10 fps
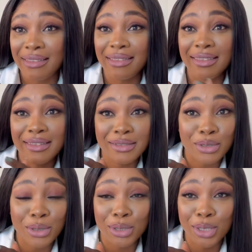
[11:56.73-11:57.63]
This
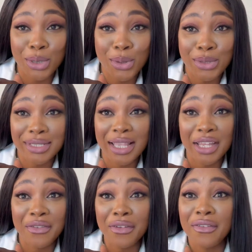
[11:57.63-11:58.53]
only costs like
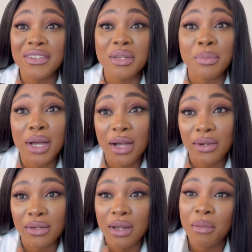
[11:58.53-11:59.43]
£50,
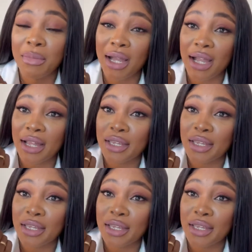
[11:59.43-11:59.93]
but can